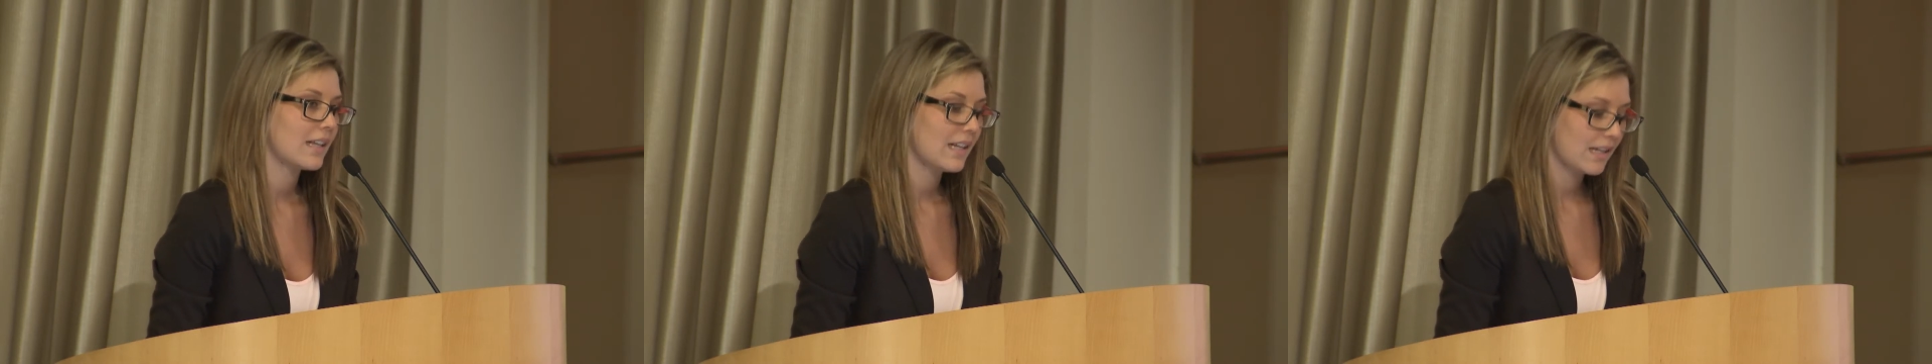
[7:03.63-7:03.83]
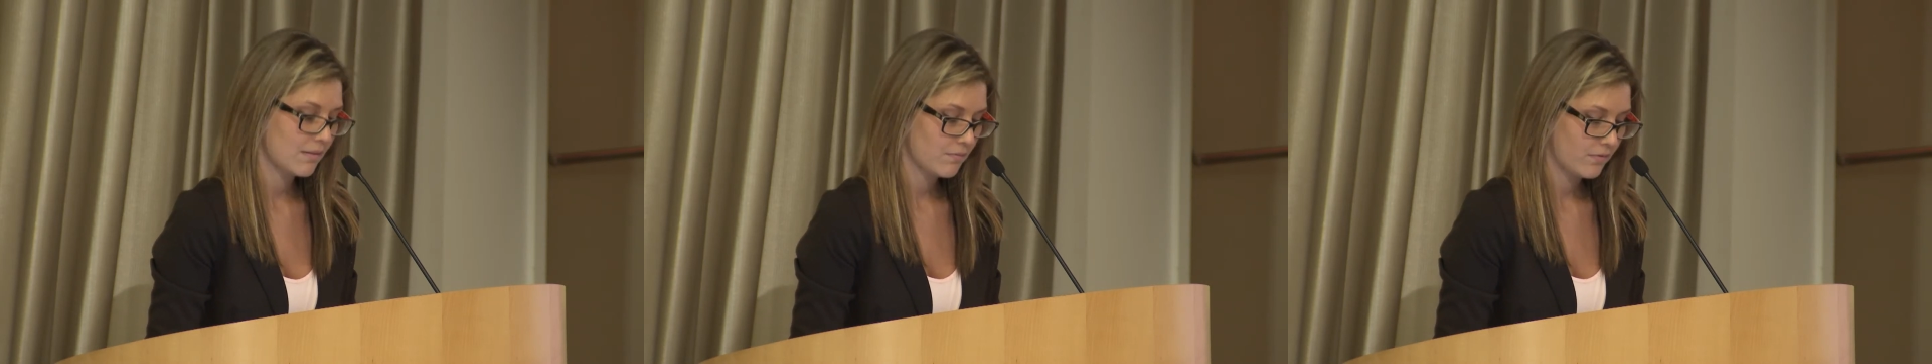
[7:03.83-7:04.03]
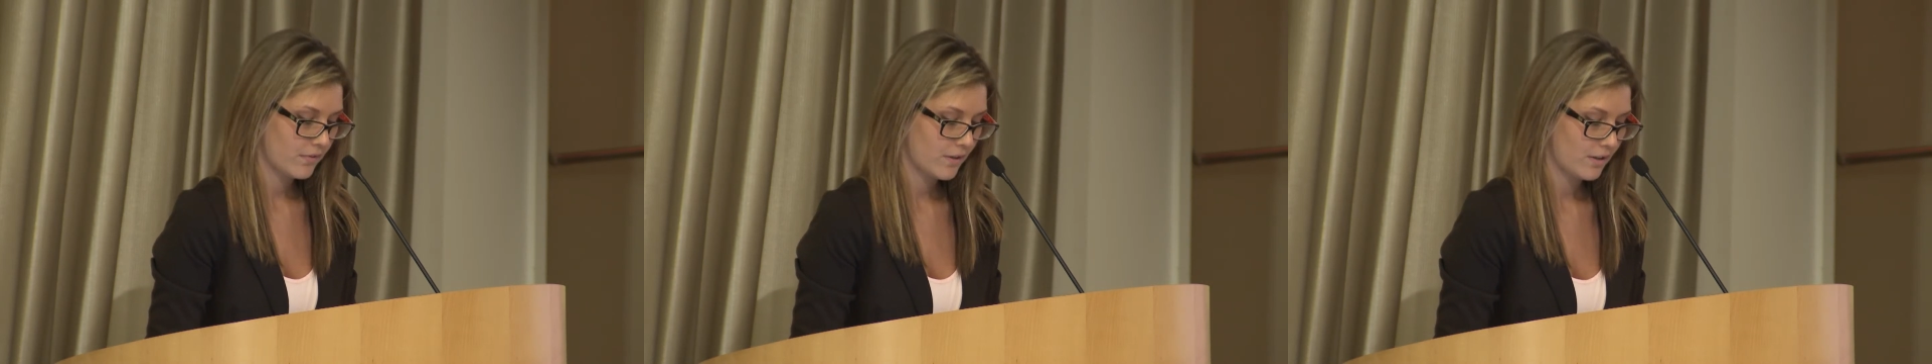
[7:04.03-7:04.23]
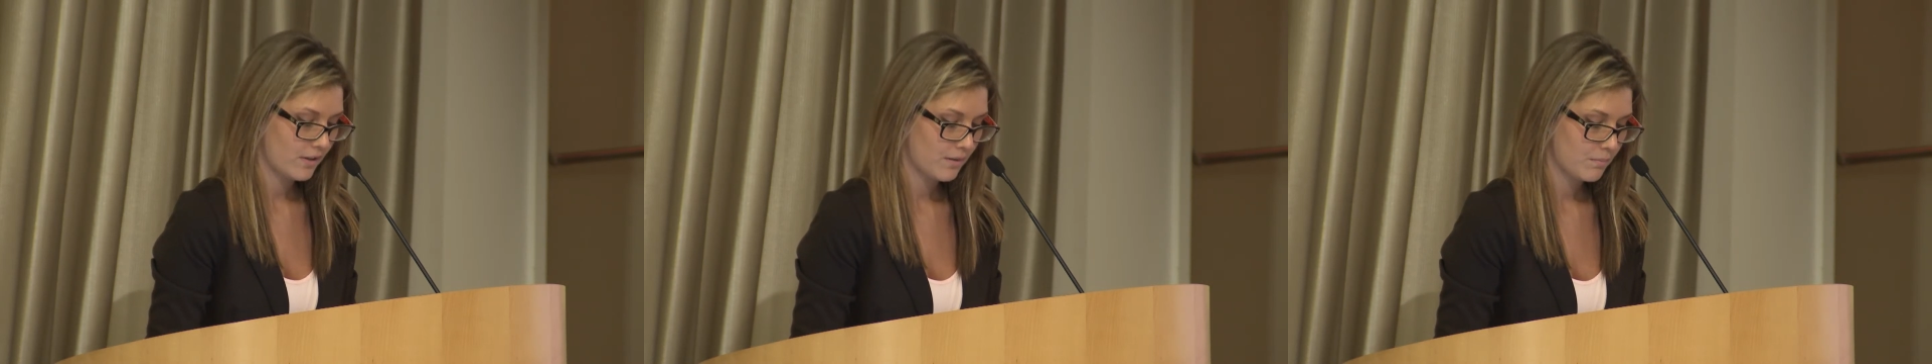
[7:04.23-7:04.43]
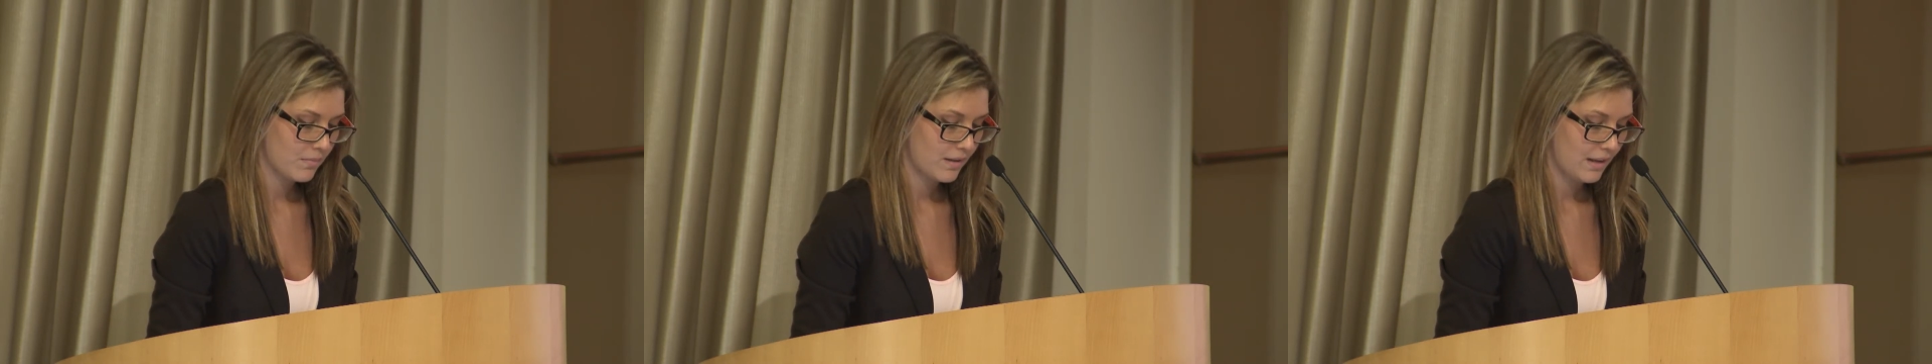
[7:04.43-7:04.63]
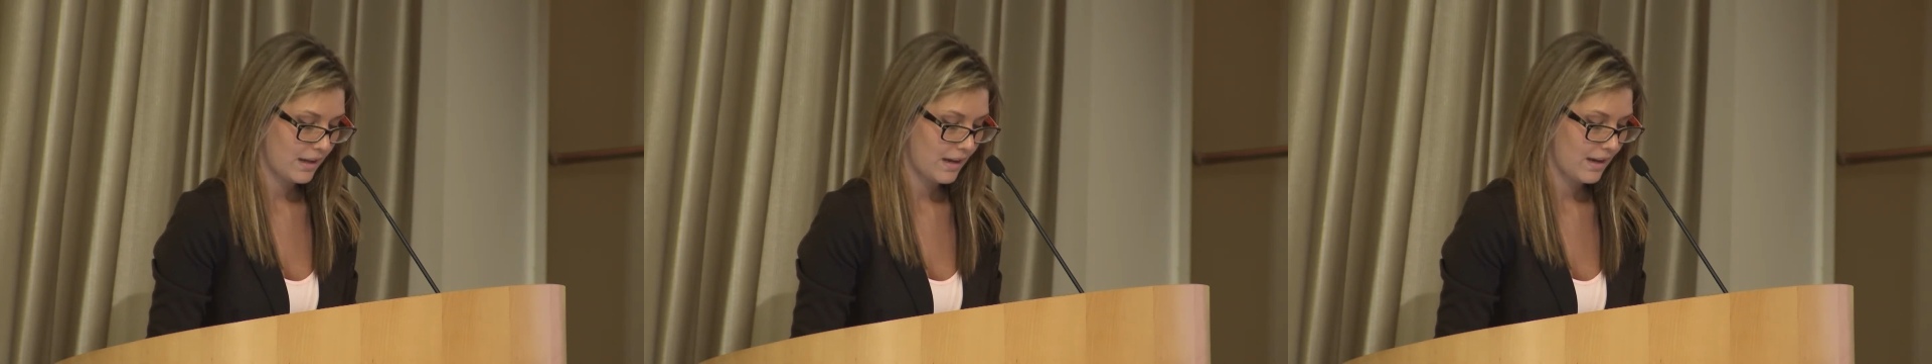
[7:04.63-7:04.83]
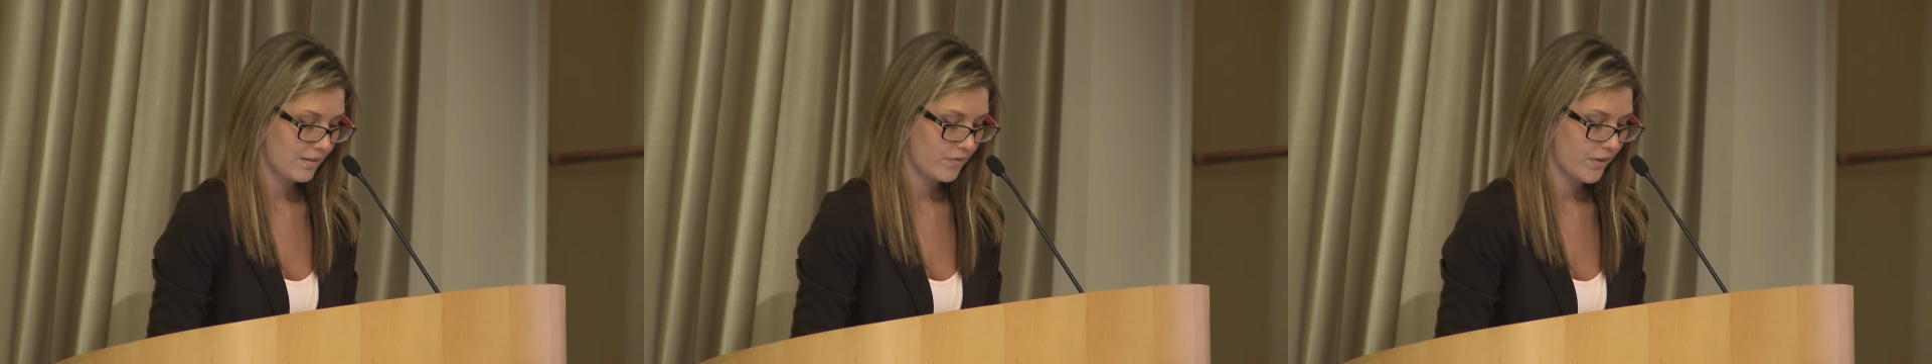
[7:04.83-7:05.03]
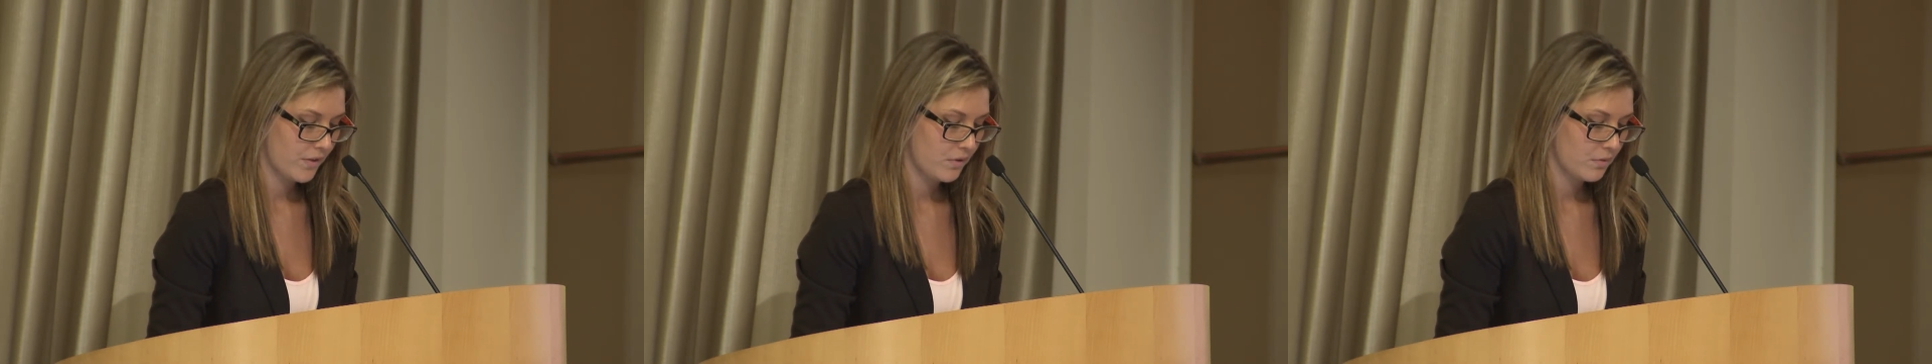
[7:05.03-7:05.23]
they confirmed
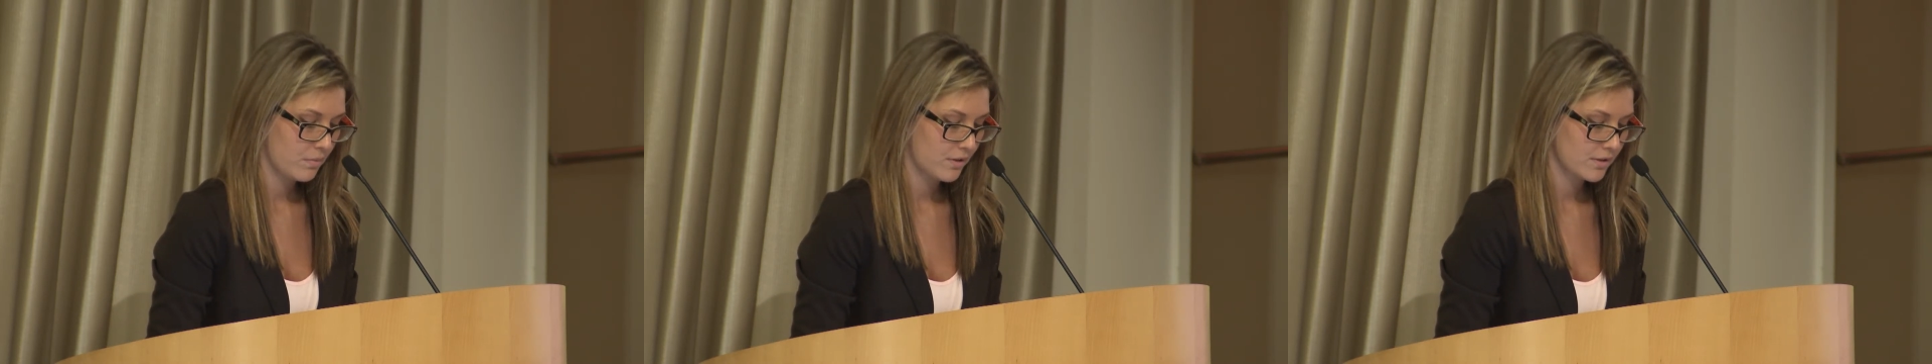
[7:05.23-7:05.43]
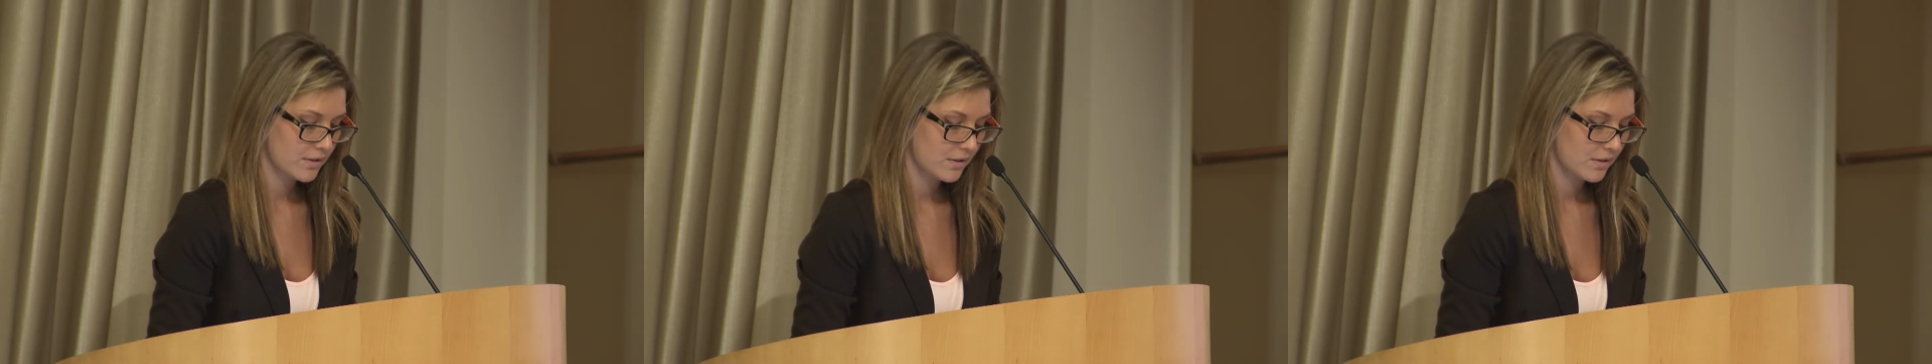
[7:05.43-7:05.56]
that the newborn